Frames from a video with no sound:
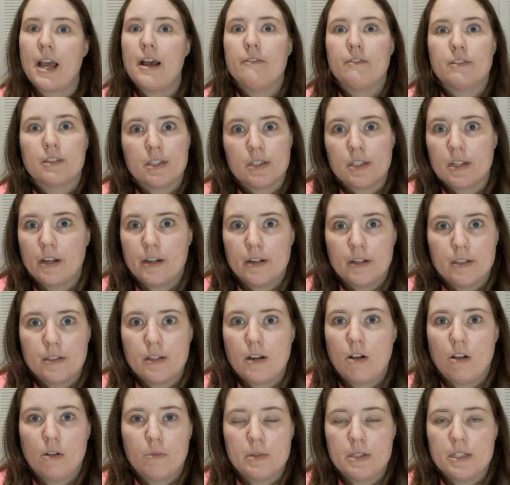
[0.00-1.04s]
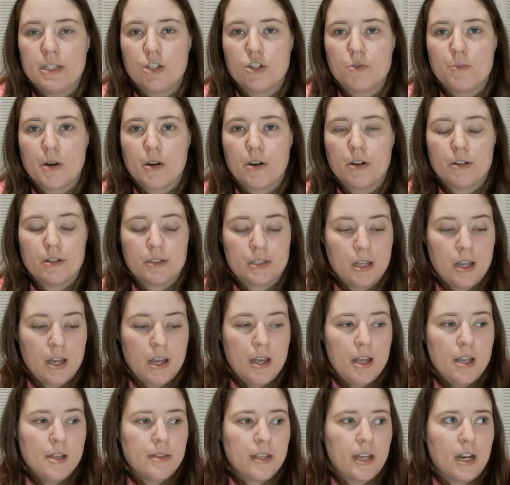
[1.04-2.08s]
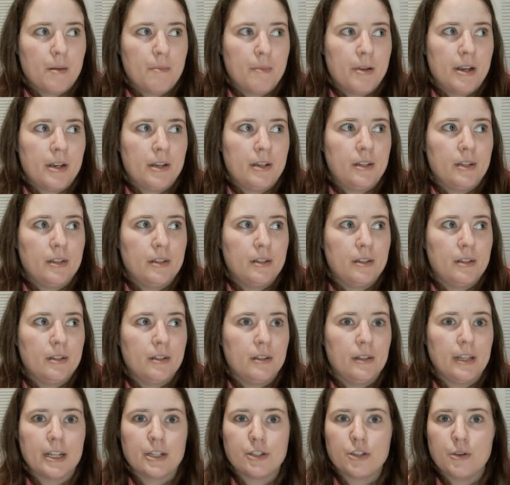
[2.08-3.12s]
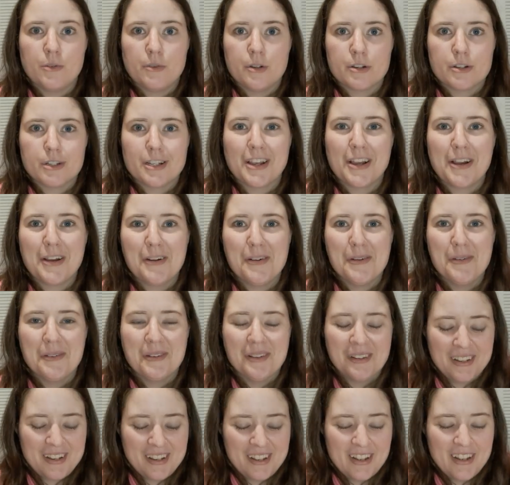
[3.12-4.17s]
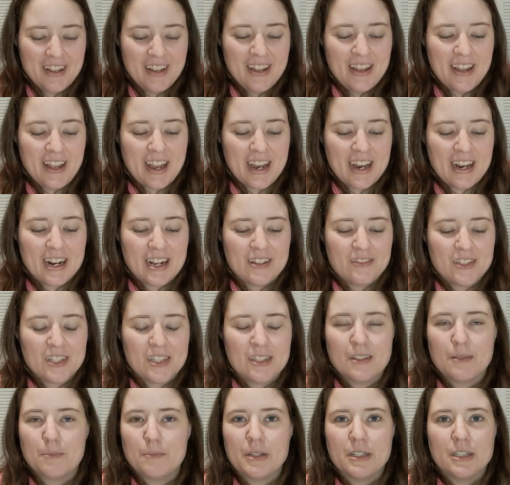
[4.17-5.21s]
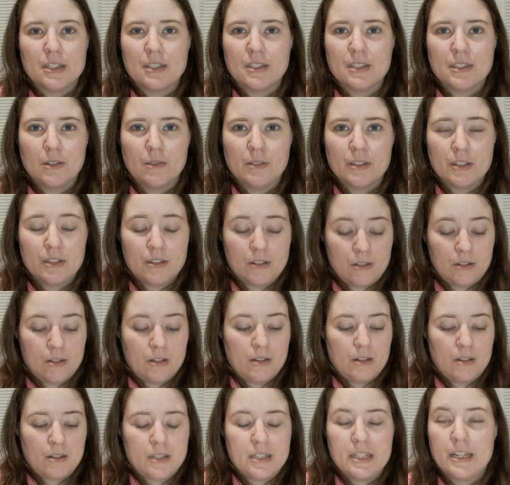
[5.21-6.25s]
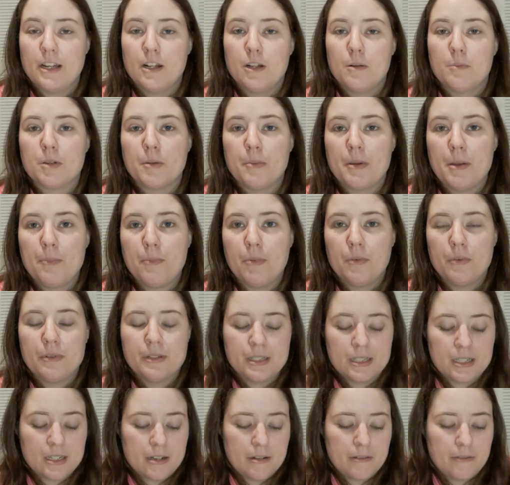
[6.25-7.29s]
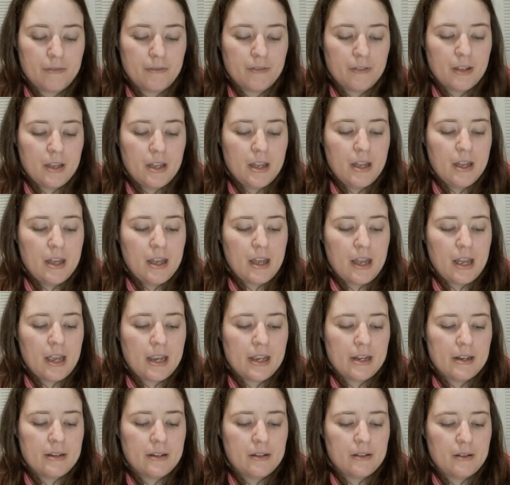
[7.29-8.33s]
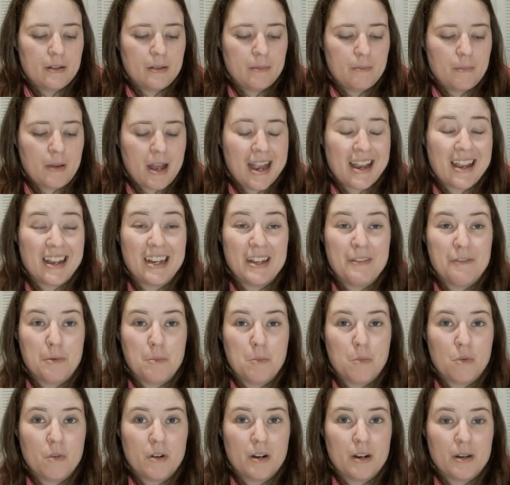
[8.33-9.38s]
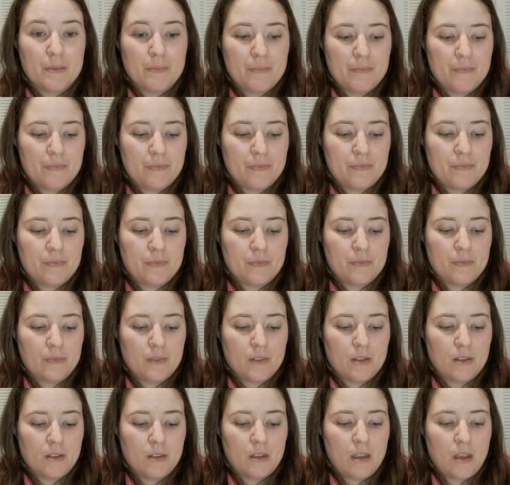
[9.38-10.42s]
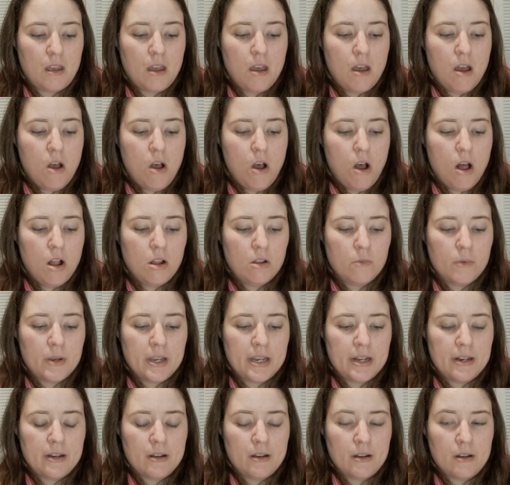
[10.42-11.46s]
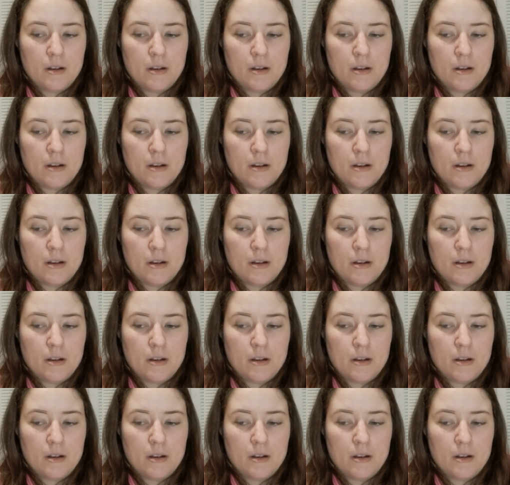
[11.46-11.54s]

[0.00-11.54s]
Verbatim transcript: I have a ton of Halloween stitch markers that I made like 2 years ago, and I've been slowly sending them to people and stuff. And I got even more Halloween